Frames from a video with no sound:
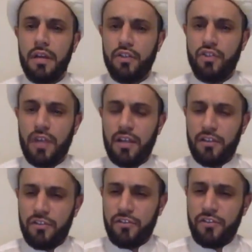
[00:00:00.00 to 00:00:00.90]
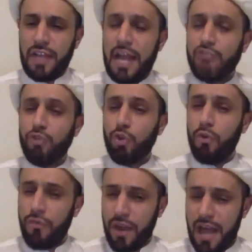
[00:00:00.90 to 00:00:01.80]
Inshallah. Salat
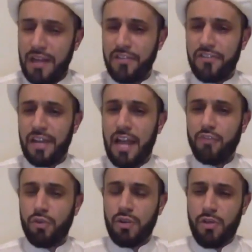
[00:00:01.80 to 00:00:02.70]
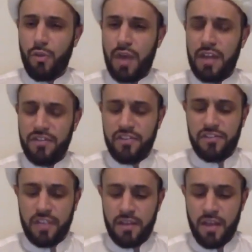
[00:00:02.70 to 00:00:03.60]
al and Salat al Ridwan. Is this
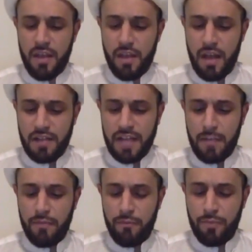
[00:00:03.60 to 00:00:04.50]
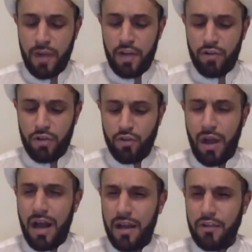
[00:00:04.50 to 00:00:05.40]
a a type of prayer or
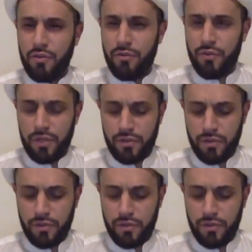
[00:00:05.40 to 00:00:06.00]
dua you're referring to?